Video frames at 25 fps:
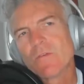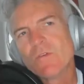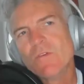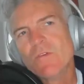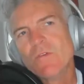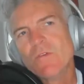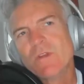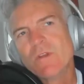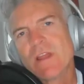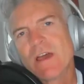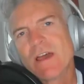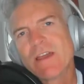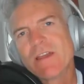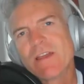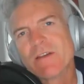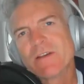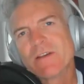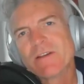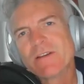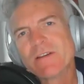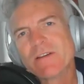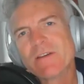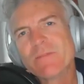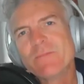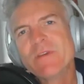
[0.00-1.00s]
you and I
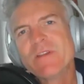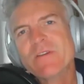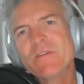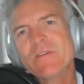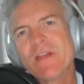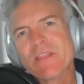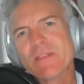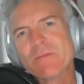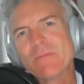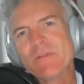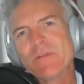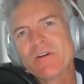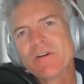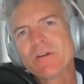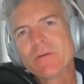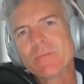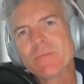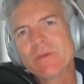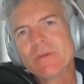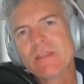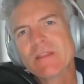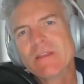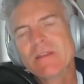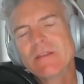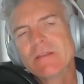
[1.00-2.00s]
have been around the block a
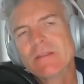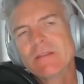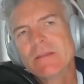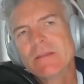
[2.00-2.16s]
bit.